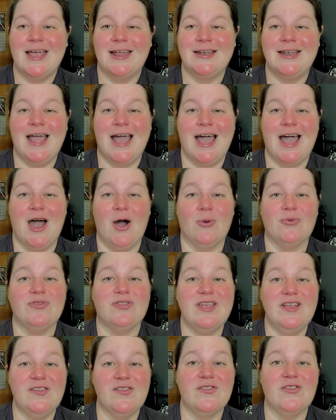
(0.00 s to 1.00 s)
Now,
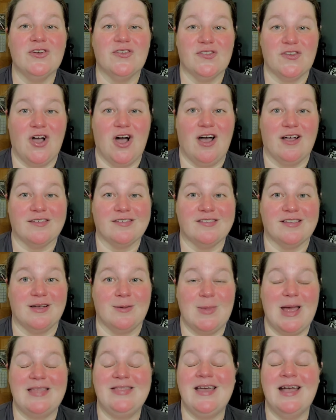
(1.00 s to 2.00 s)
this looks
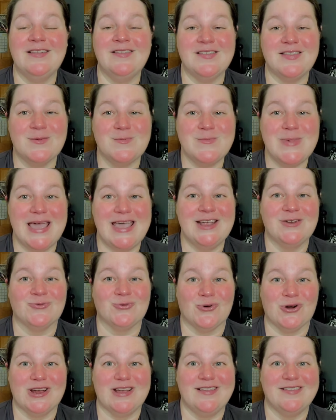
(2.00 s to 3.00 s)
awesome, and that's the main
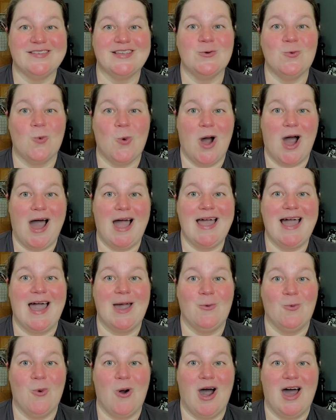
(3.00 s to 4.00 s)
reason why
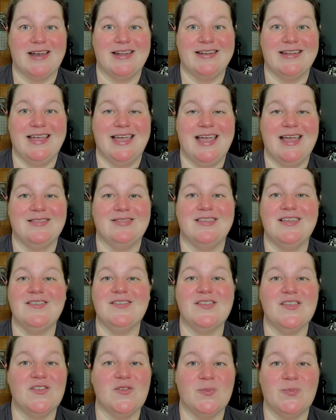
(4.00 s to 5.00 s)
I wanted it.
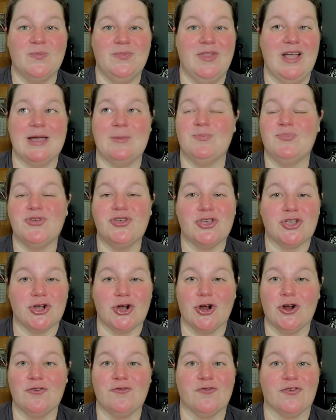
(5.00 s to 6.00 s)
This is like
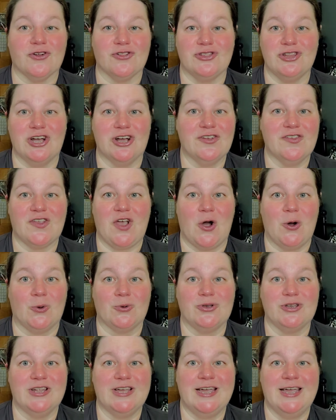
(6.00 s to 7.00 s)
pure for looks
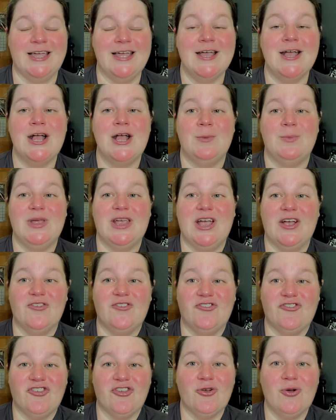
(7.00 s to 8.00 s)
only,
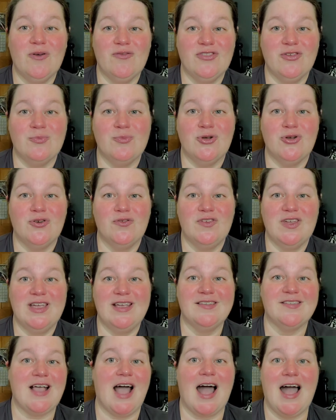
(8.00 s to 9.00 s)
because two of the
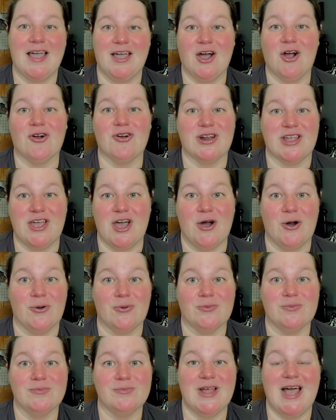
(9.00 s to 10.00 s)
movies I already
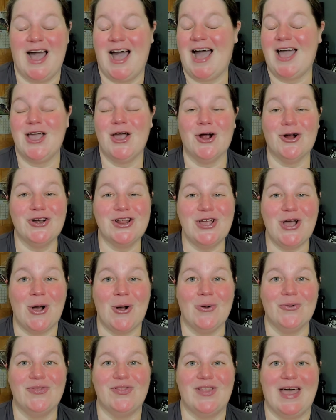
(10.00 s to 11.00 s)
own. I already
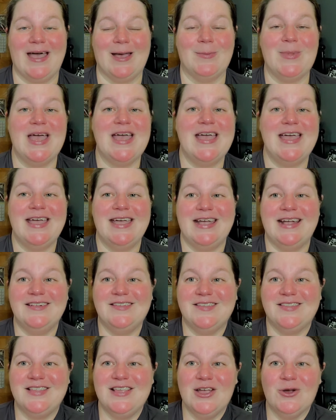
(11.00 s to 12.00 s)
own them.
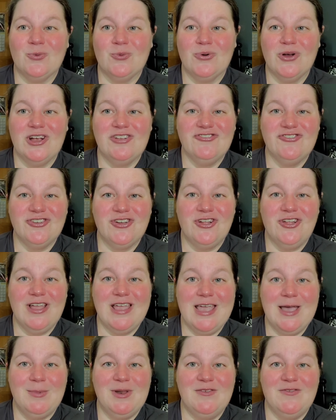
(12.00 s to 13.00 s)
It's the original
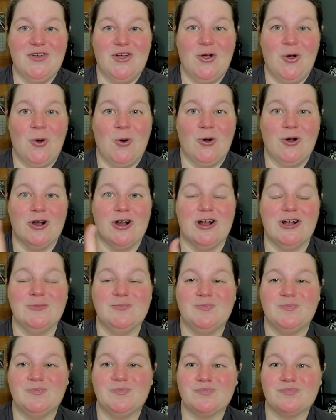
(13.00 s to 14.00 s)
Amityville Horror,
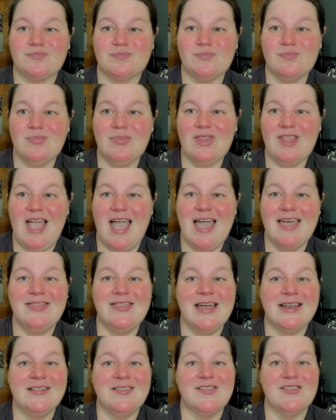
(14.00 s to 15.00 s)

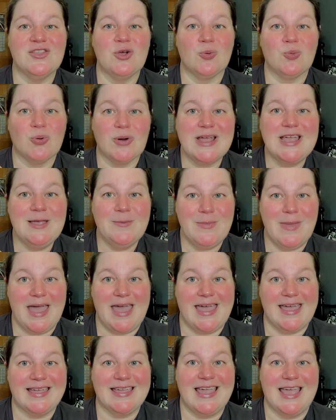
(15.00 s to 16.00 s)
and then it's the
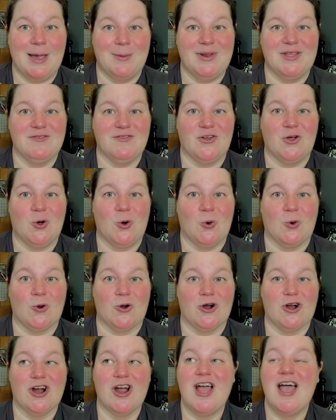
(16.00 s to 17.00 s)
remake Amityville
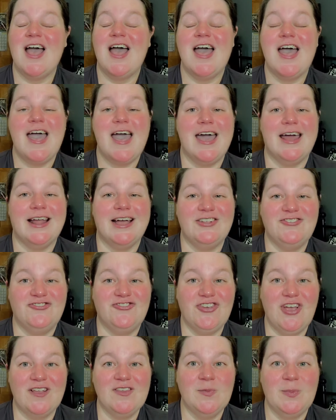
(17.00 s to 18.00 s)
Horror, and I
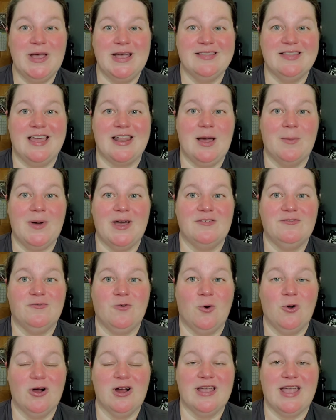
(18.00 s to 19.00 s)
just picked that up on
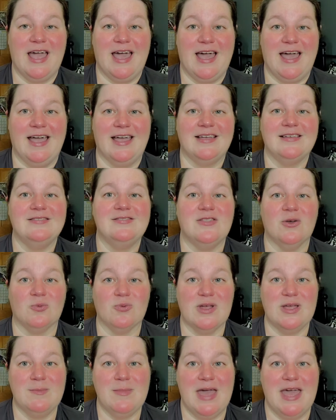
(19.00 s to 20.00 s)
4K, the
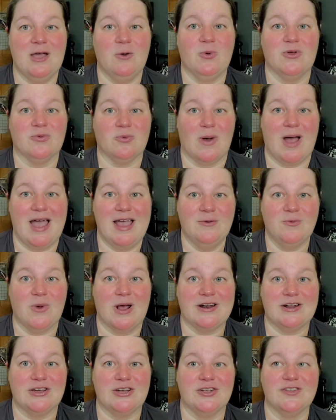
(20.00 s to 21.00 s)
remake with Ryan
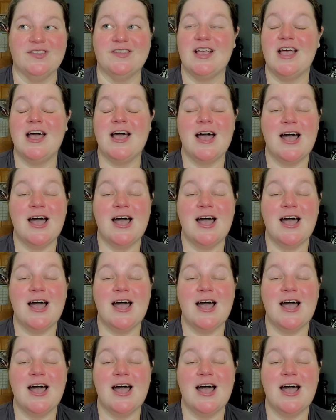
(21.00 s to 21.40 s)
Reynolds.